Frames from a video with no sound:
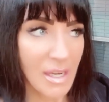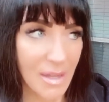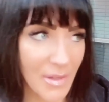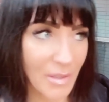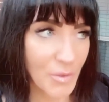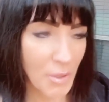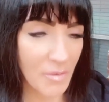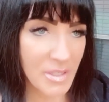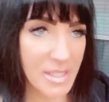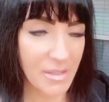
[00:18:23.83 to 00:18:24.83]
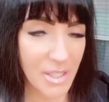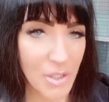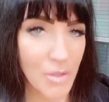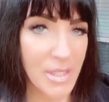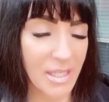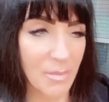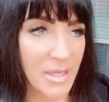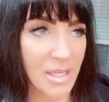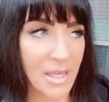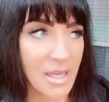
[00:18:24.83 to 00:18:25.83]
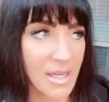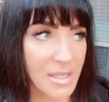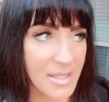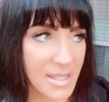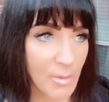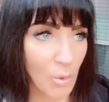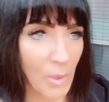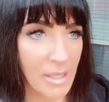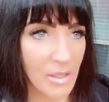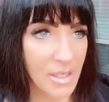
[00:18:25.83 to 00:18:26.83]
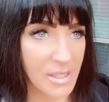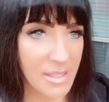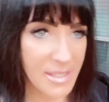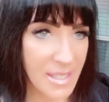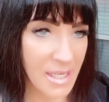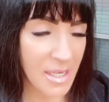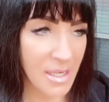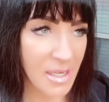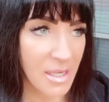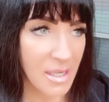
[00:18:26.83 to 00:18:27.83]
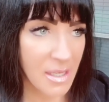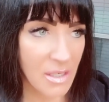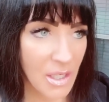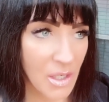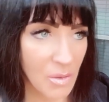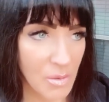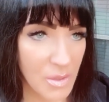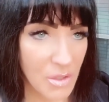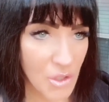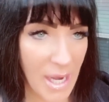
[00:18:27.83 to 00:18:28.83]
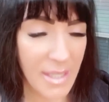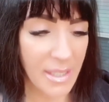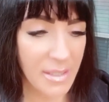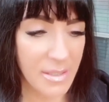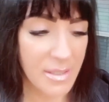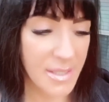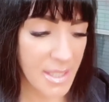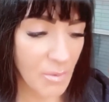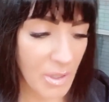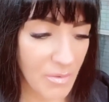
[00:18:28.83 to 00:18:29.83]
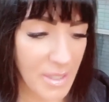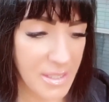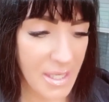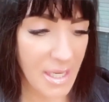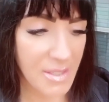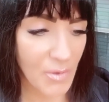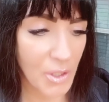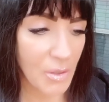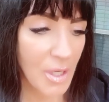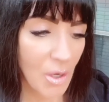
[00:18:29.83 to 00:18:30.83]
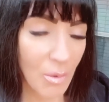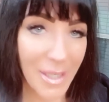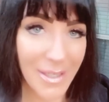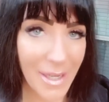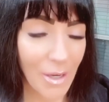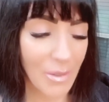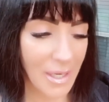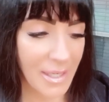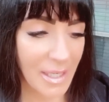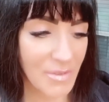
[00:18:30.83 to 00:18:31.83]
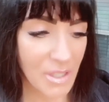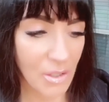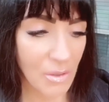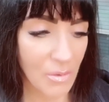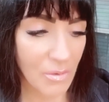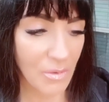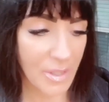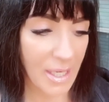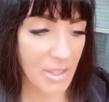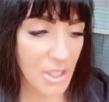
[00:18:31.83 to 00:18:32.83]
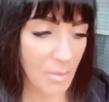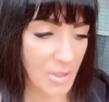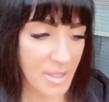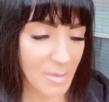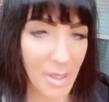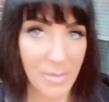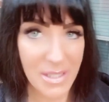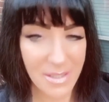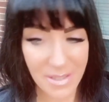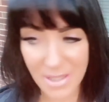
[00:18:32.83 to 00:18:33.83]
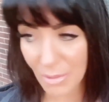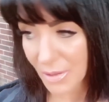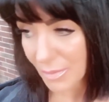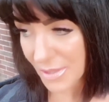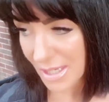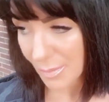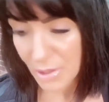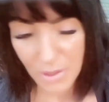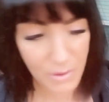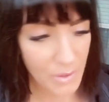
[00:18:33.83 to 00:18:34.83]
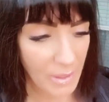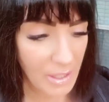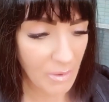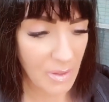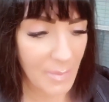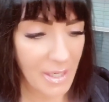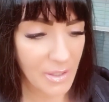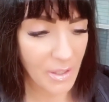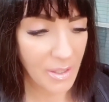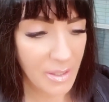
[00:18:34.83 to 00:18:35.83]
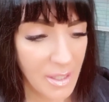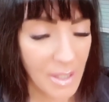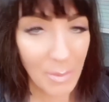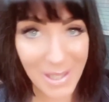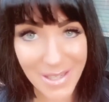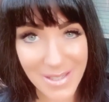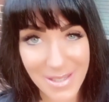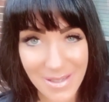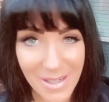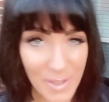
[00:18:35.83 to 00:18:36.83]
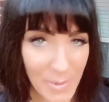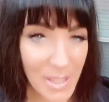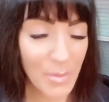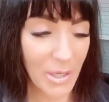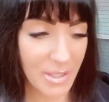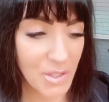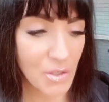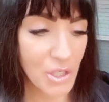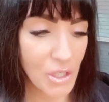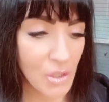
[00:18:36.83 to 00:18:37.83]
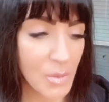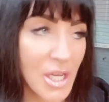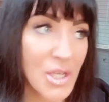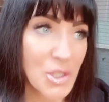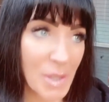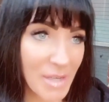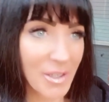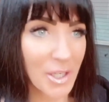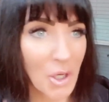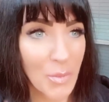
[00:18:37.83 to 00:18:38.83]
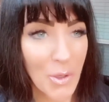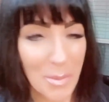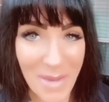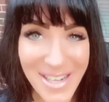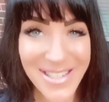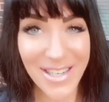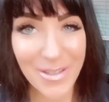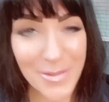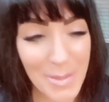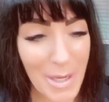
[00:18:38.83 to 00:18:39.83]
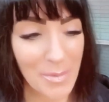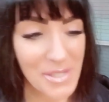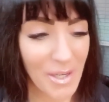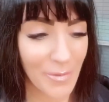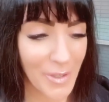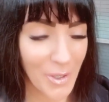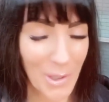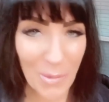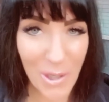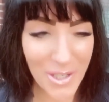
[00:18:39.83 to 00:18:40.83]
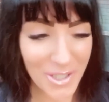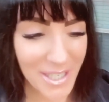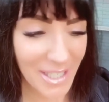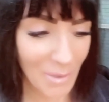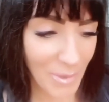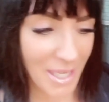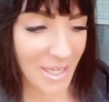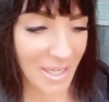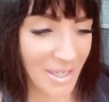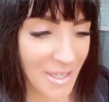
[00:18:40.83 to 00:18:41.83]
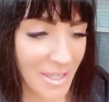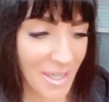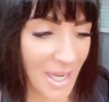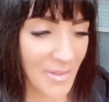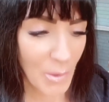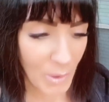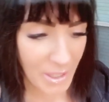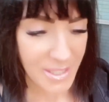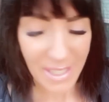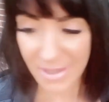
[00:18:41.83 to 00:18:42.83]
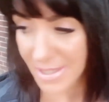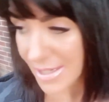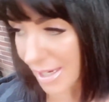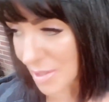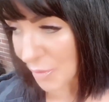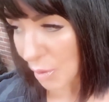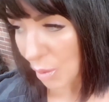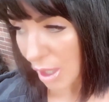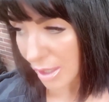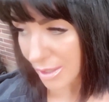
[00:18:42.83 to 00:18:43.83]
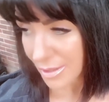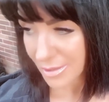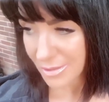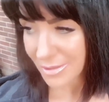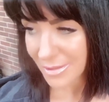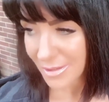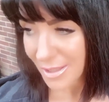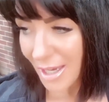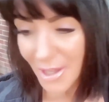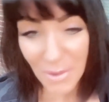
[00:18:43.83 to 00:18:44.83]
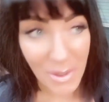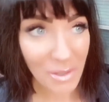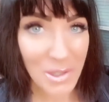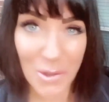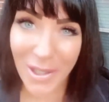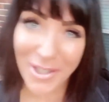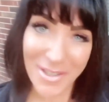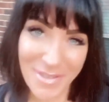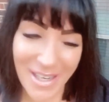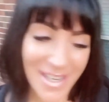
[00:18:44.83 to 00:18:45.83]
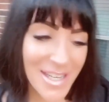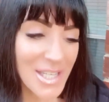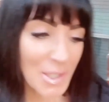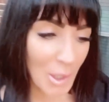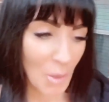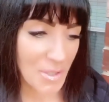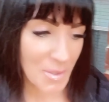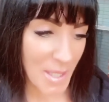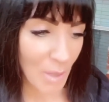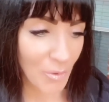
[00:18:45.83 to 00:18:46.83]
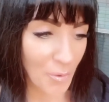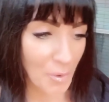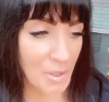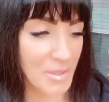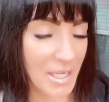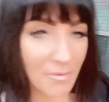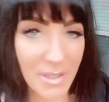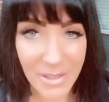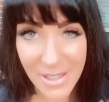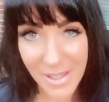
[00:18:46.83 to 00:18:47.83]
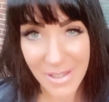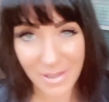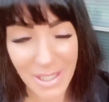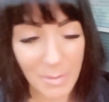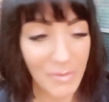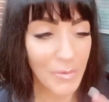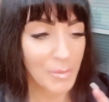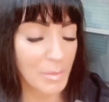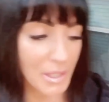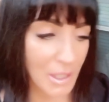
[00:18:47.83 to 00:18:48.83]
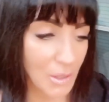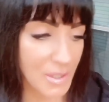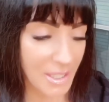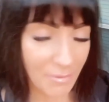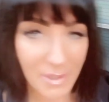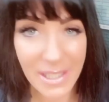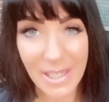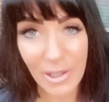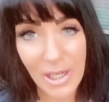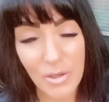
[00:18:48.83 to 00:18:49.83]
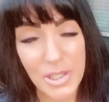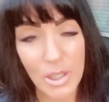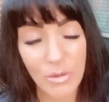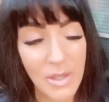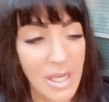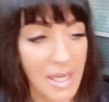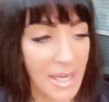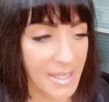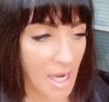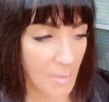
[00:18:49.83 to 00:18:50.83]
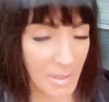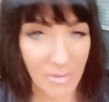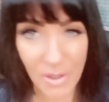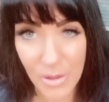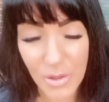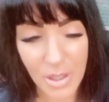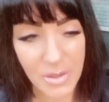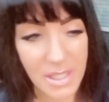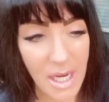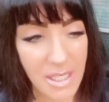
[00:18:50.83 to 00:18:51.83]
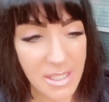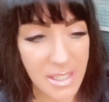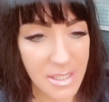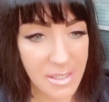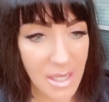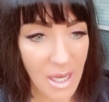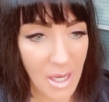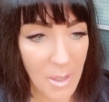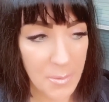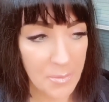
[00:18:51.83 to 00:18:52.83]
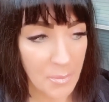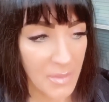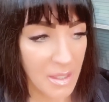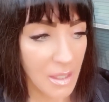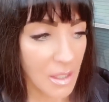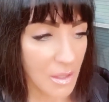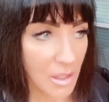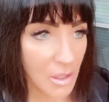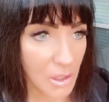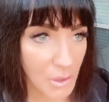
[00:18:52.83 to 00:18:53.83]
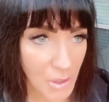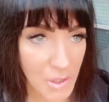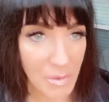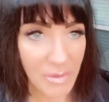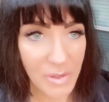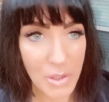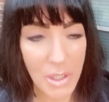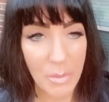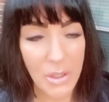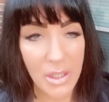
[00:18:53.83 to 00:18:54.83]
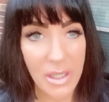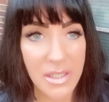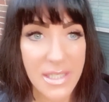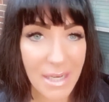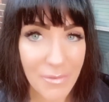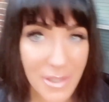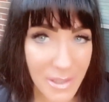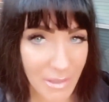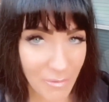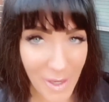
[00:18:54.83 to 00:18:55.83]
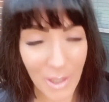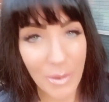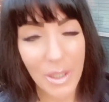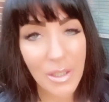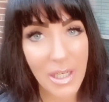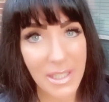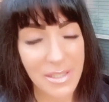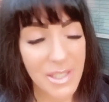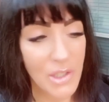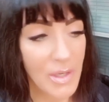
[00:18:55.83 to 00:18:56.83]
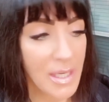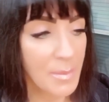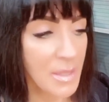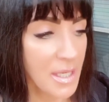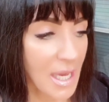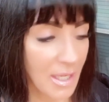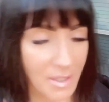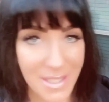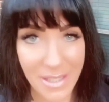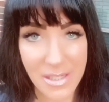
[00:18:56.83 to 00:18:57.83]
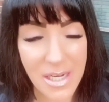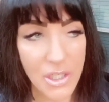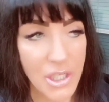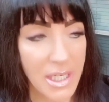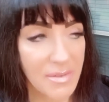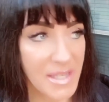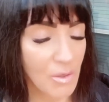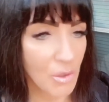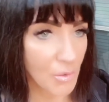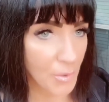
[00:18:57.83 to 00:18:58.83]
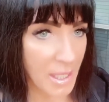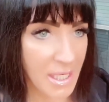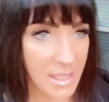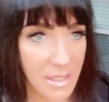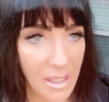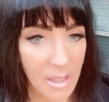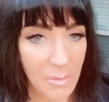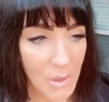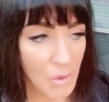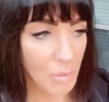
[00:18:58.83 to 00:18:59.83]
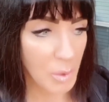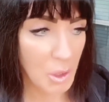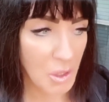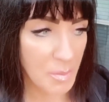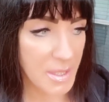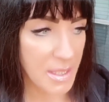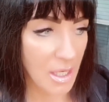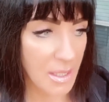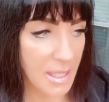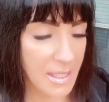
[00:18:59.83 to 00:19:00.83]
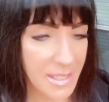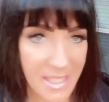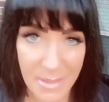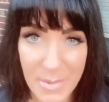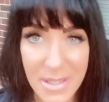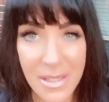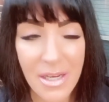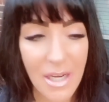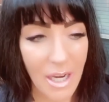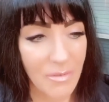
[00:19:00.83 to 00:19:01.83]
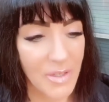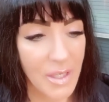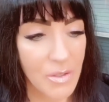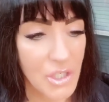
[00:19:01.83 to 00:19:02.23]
And then if you have insulin issues like me and stubborn weight loss, see, you know, track it, see what effects it has for you. Right now, I have to go catch up with these puppies and see what damage they're doing here in the backyard. Plus, husband is bringing sushi home, so I've got to go pour myself some apple cider vinegar and water and get ready, and then we're going to take these guys for a walk and then we're going to enjoy our evening. So I hope this was helpful for you. Definitely click the link below. Definitely get, get yourself a copy of the Glucose Goddesses um, Glucose Revolution book definitely follow her on Instagram and on TikTok. She gives out great um, little blurbs uh, and tips on videos.